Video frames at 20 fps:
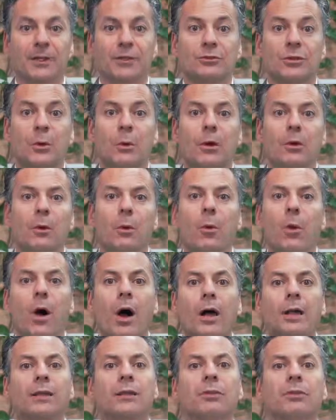So I want to
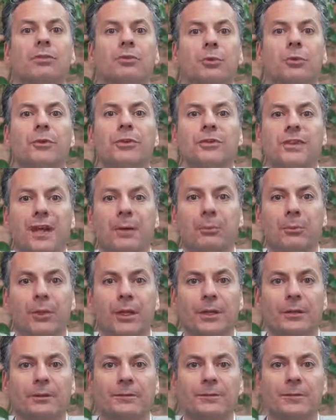walk you through the
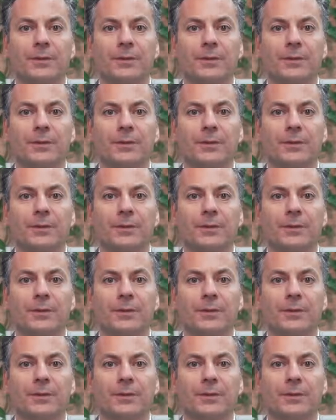template,